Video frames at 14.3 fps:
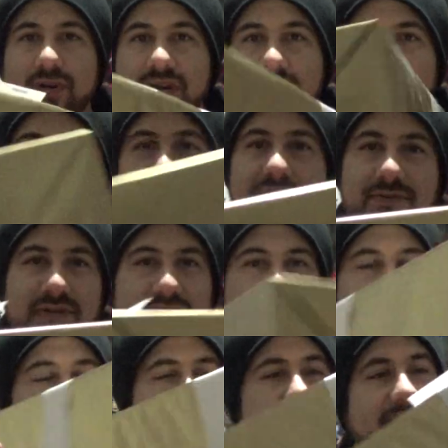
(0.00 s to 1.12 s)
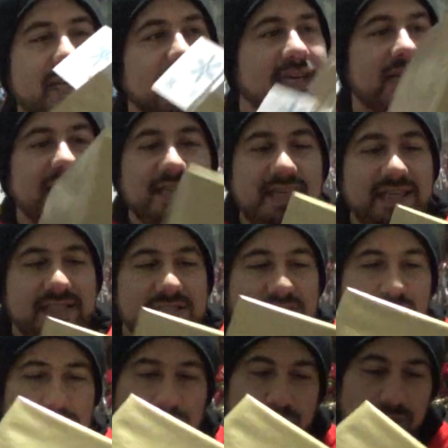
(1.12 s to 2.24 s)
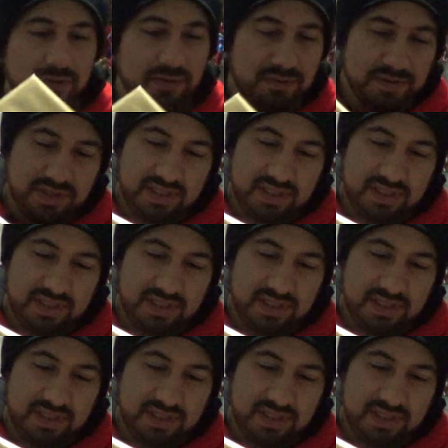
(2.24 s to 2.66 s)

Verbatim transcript: Prime, but I really like that. Thanks a lot, bro.